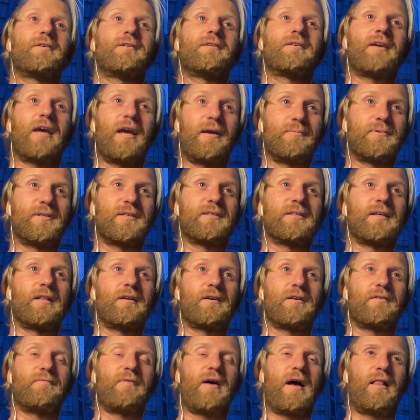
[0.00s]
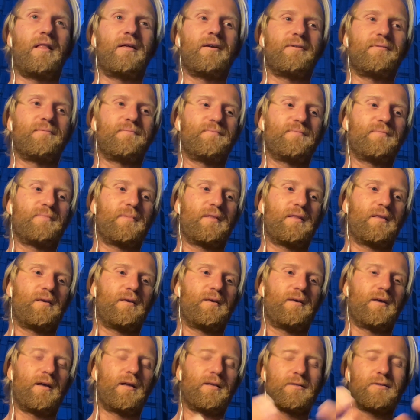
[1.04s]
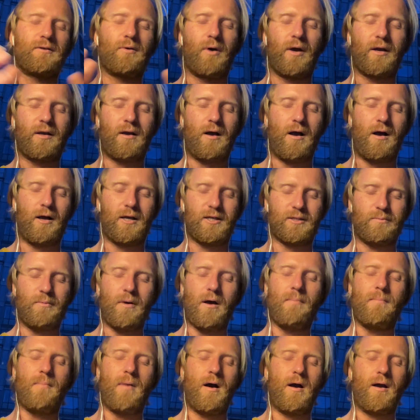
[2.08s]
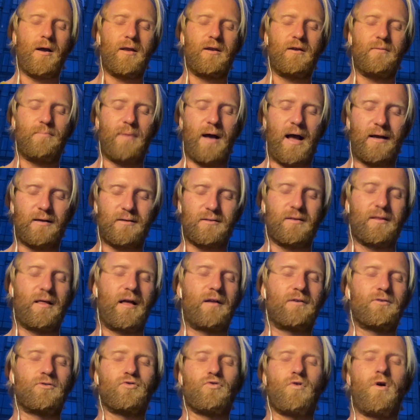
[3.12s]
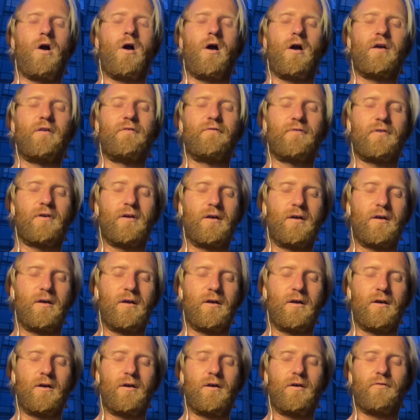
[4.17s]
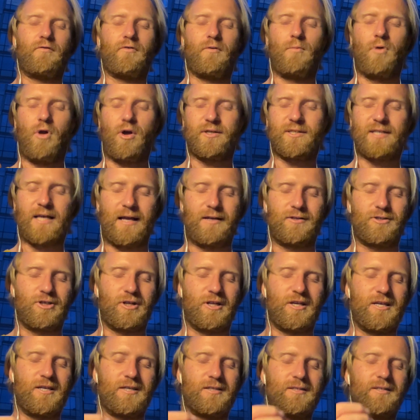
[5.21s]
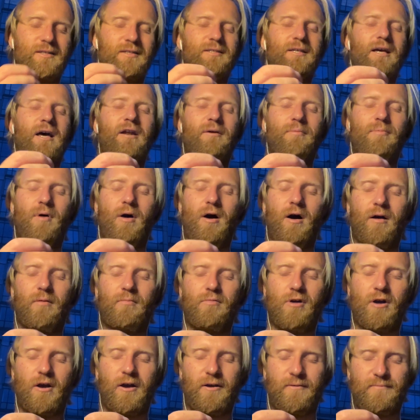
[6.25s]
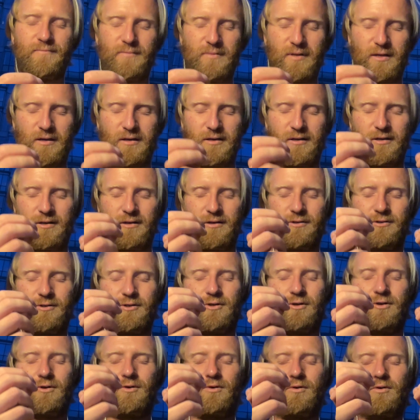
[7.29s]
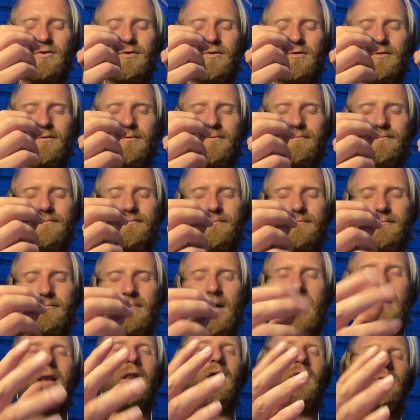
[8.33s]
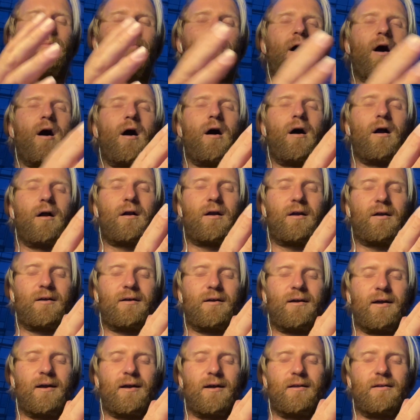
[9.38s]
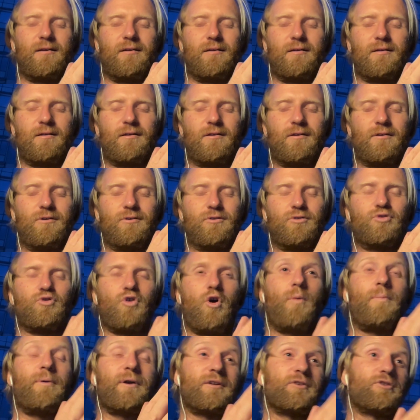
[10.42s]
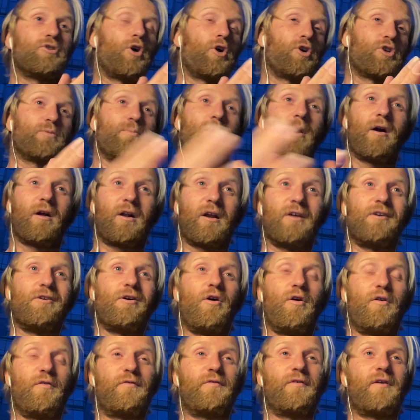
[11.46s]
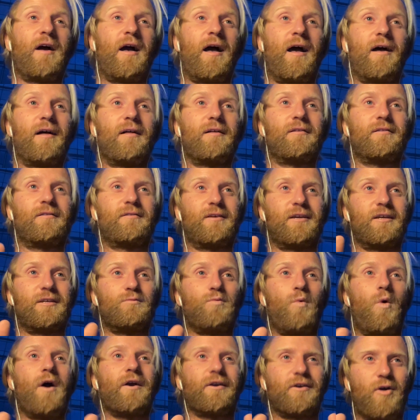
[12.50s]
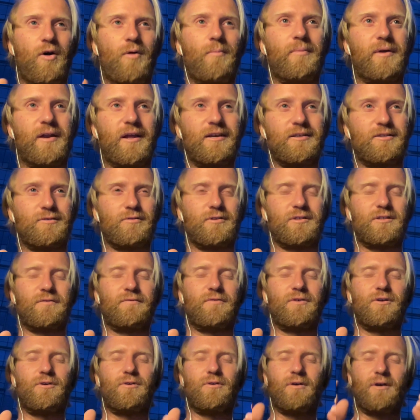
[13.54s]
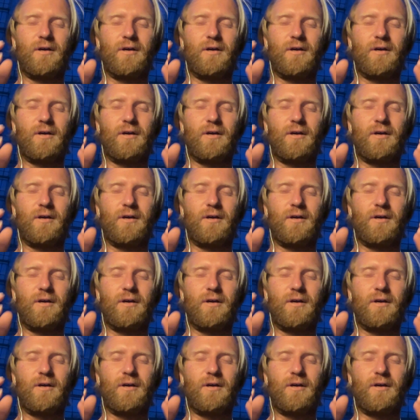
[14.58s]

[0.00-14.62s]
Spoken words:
came to Silicon Valley. And so I cast my mind back to that drive from Los Angeles to Santa Barbara to Menlo Park and dropping Josh Buckley off at his Y Combinator interview,